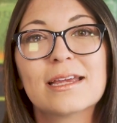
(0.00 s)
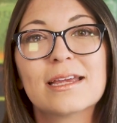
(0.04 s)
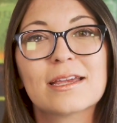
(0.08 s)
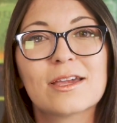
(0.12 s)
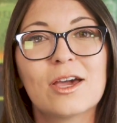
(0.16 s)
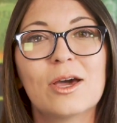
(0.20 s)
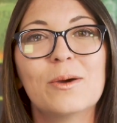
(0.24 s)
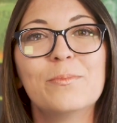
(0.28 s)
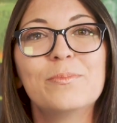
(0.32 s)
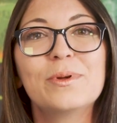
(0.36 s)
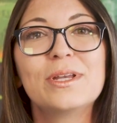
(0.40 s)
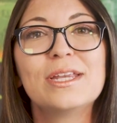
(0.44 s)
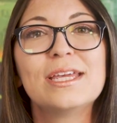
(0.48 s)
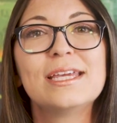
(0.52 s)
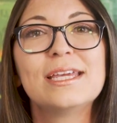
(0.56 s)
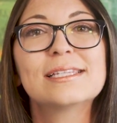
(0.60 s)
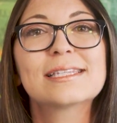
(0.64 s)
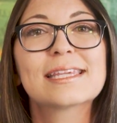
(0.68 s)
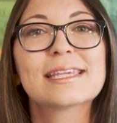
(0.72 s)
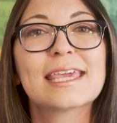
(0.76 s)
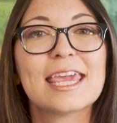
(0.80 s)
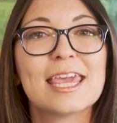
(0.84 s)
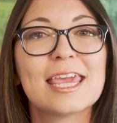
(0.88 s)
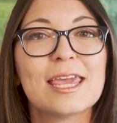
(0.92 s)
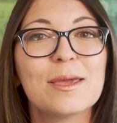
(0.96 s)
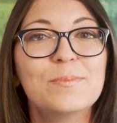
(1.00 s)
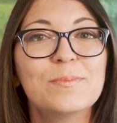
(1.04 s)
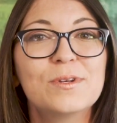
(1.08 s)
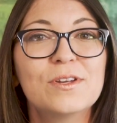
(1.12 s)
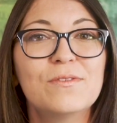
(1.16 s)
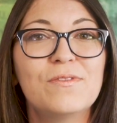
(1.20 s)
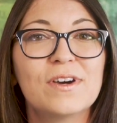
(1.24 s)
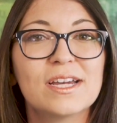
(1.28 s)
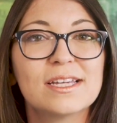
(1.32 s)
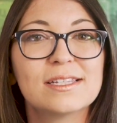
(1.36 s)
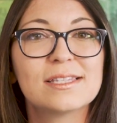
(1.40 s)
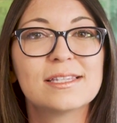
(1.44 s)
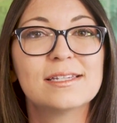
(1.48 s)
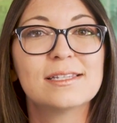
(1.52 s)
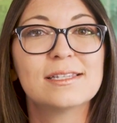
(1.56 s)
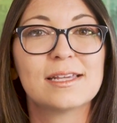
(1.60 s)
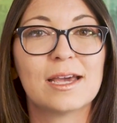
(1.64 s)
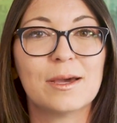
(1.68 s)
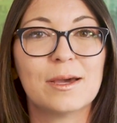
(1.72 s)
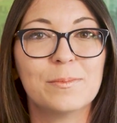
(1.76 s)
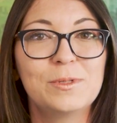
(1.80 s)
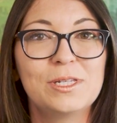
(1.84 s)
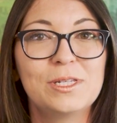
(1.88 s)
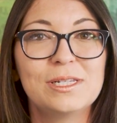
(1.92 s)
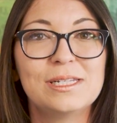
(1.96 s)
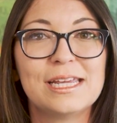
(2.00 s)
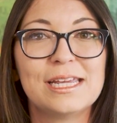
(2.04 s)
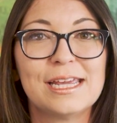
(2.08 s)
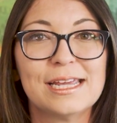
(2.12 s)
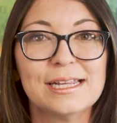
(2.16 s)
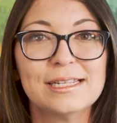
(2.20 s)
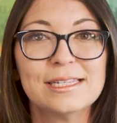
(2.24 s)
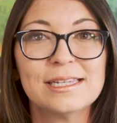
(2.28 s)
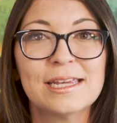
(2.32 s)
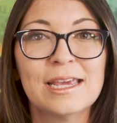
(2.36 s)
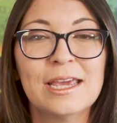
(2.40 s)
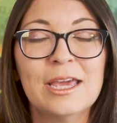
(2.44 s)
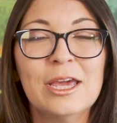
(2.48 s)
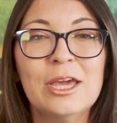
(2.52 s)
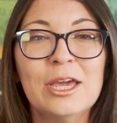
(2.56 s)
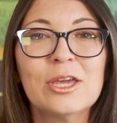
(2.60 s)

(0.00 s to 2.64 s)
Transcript: that companies keep devices up to date,